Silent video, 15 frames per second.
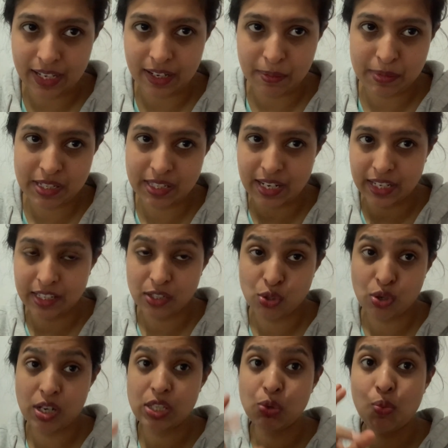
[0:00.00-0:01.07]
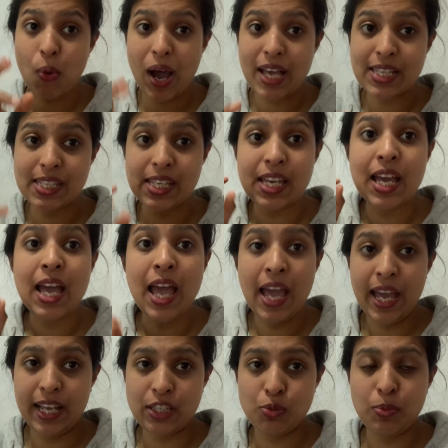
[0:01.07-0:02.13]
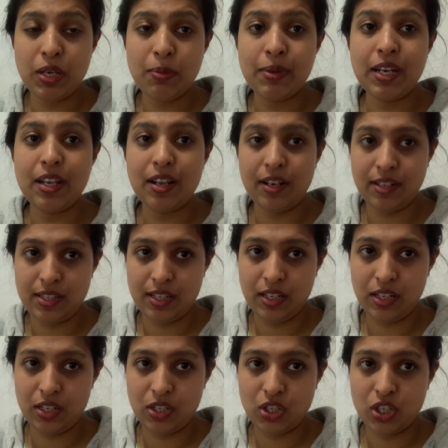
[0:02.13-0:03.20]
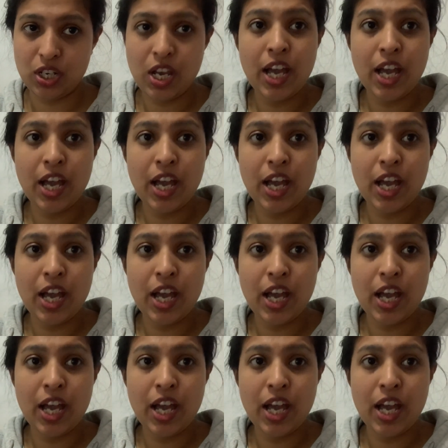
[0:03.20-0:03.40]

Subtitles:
Means that is known as quasi-experimental research.